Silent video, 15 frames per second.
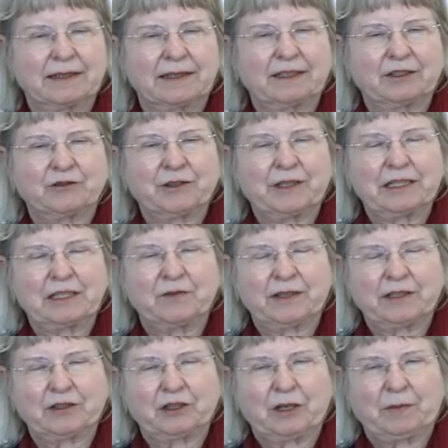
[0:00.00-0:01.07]
increased
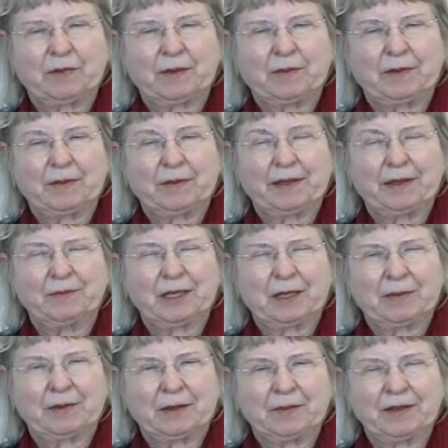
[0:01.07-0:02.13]
vascular
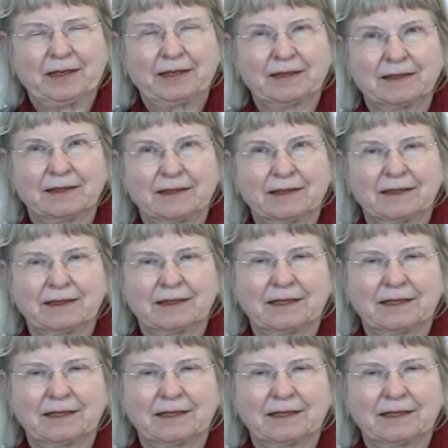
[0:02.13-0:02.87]
permeability,